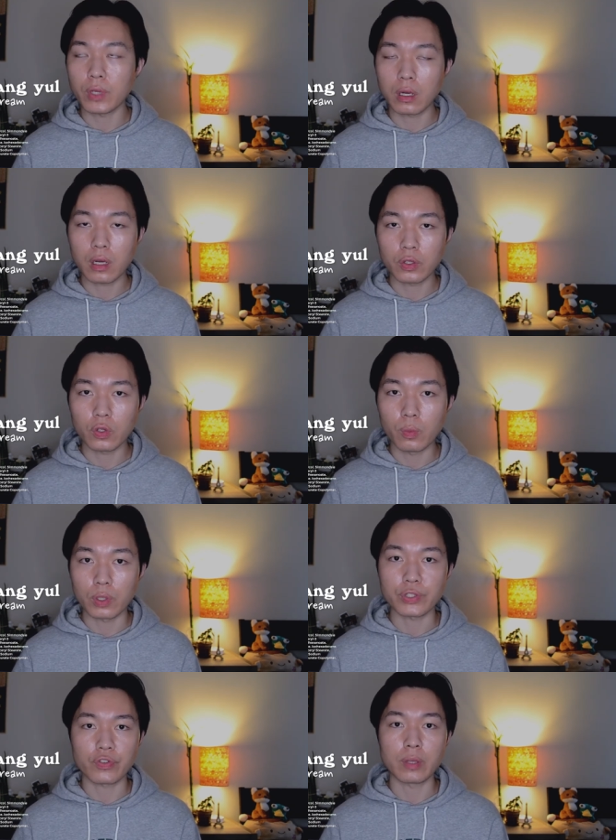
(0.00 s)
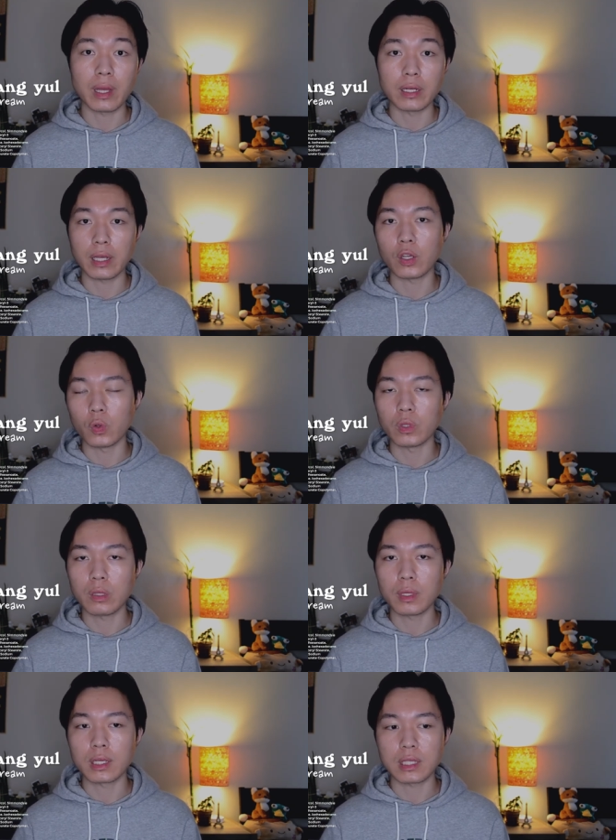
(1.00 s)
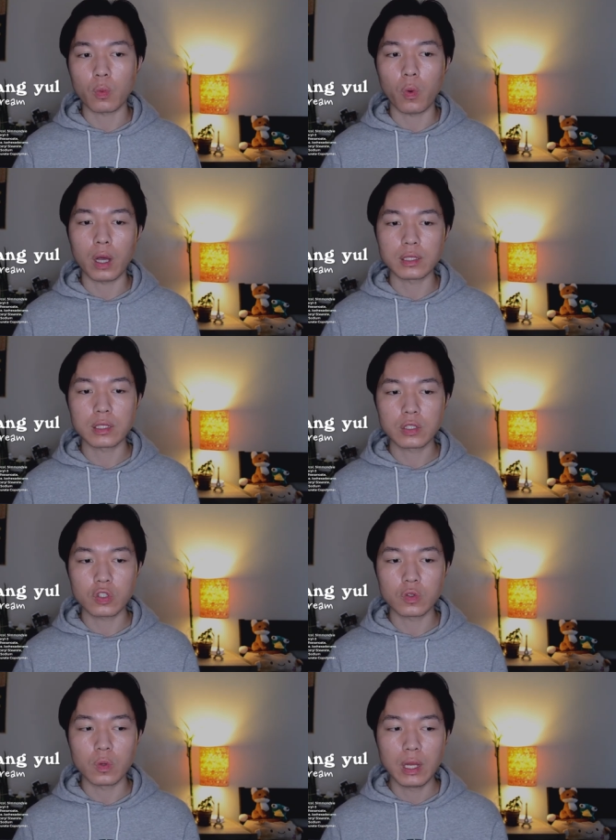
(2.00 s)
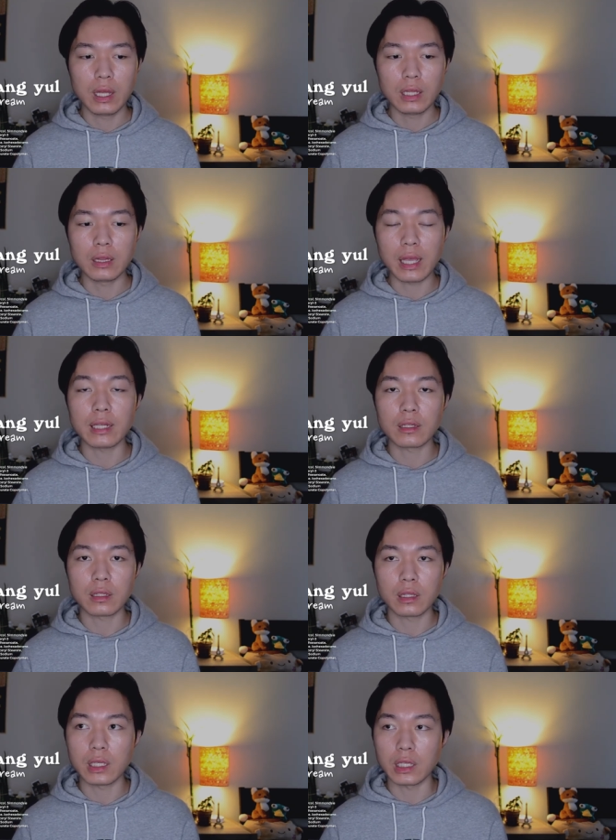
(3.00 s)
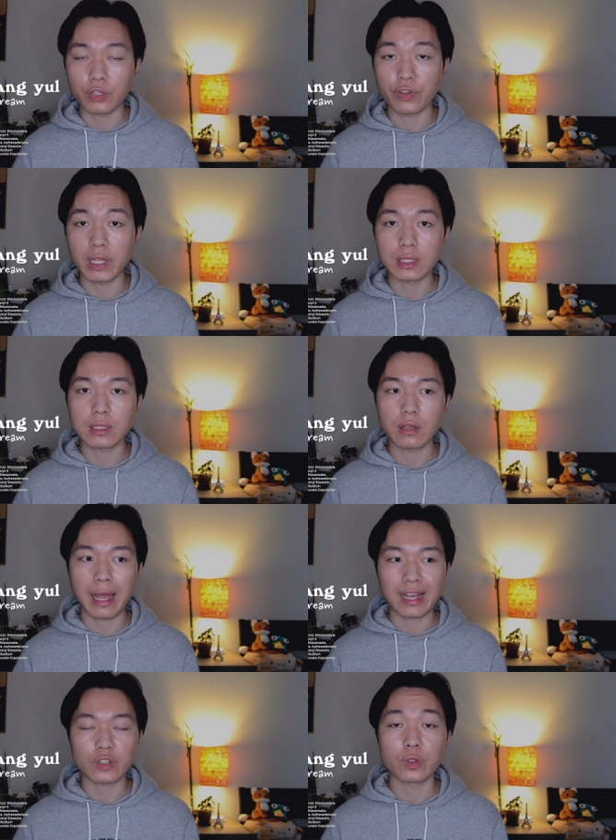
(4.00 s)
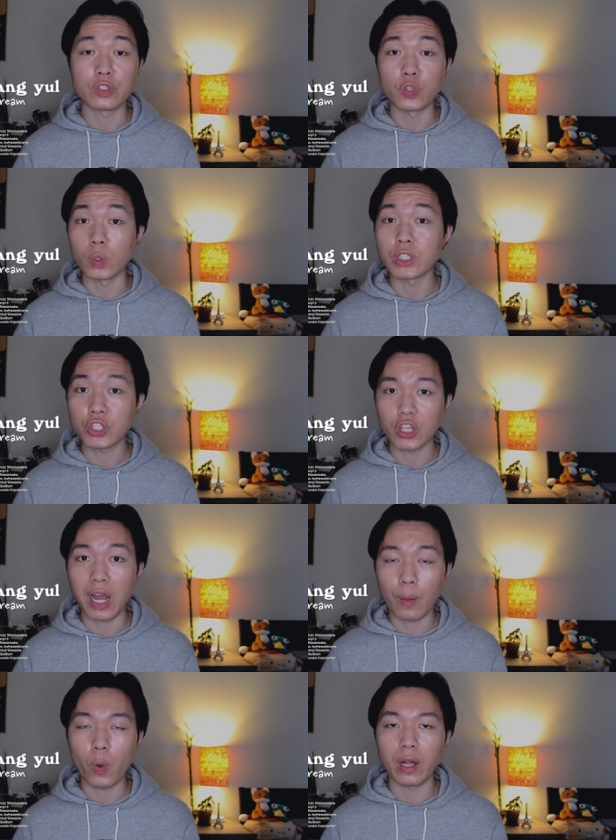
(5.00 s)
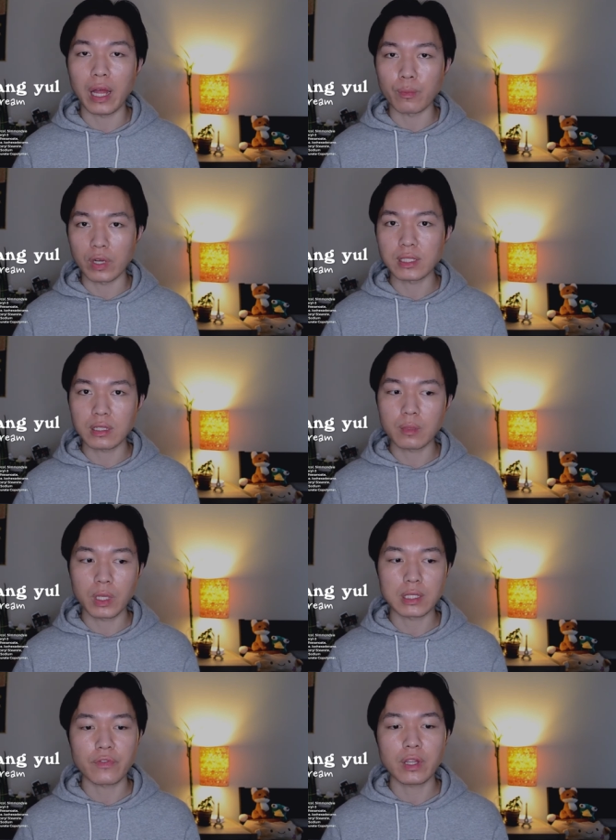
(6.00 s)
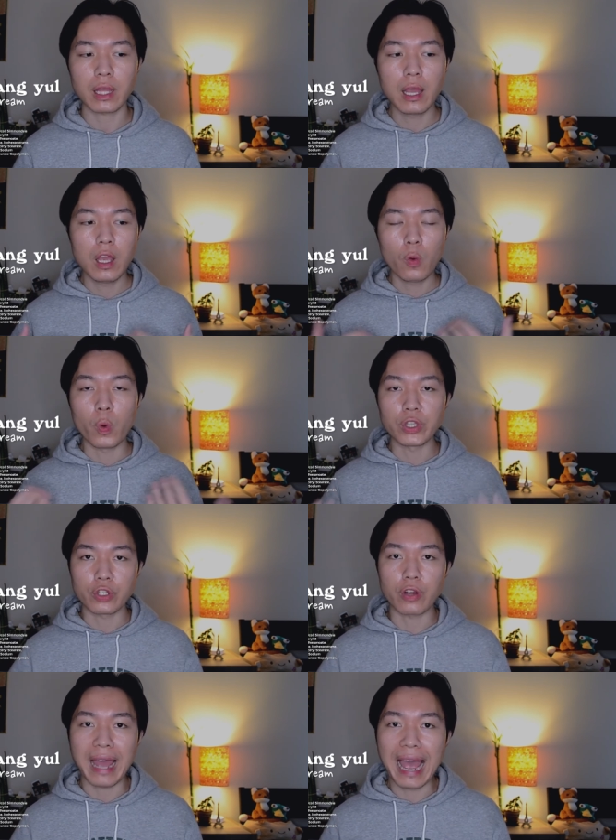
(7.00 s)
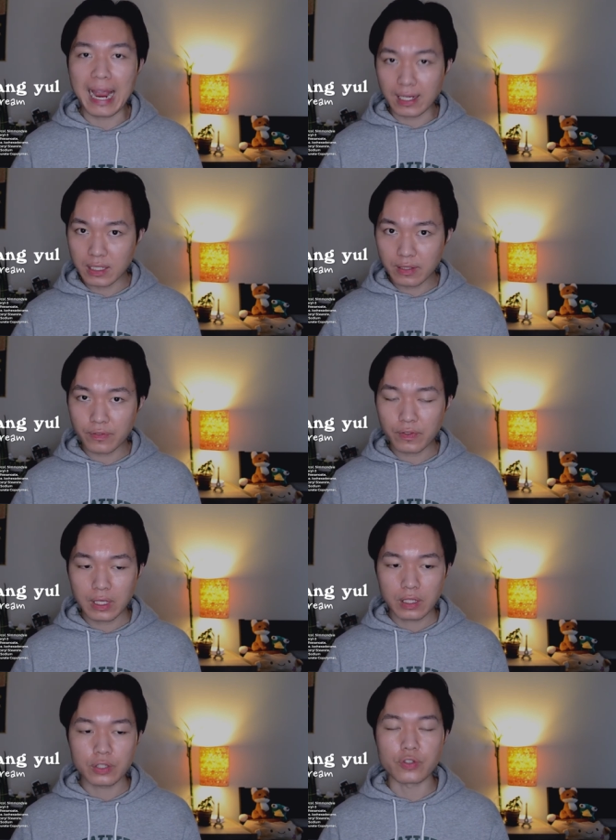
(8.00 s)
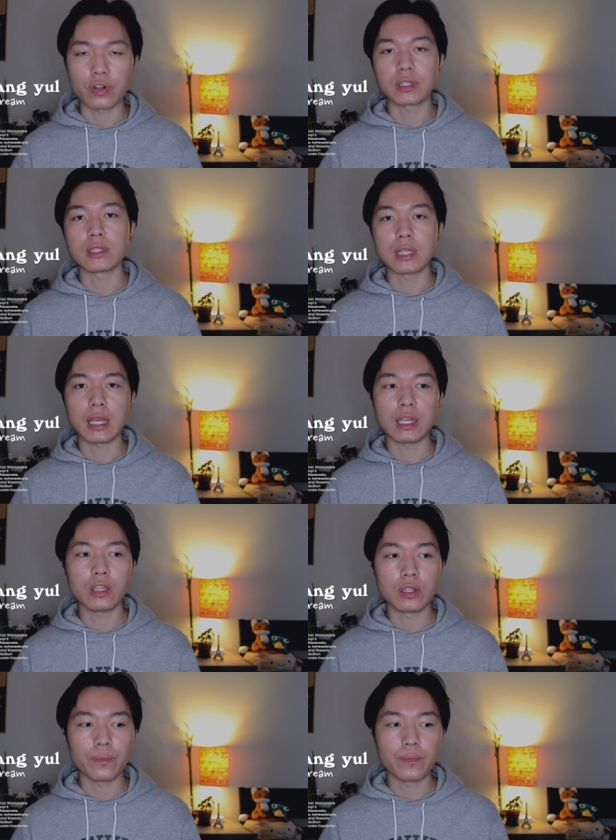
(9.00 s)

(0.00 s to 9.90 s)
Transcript: Pyunkang Yul Moisture Cream at night only because I want to let the ingredients actually do its job while I'm resting, because I feel like when you're active during the day,